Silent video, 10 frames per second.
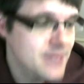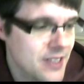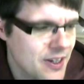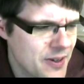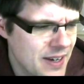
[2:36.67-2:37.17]

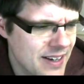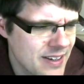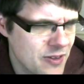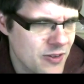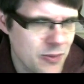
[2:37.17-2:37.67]
So yeah,
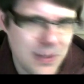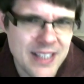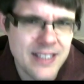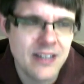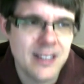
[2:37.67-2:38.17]
not
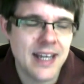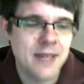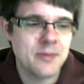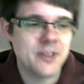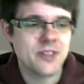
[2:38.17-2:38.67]
played the
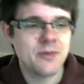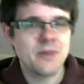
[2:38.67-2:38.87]
arcade much.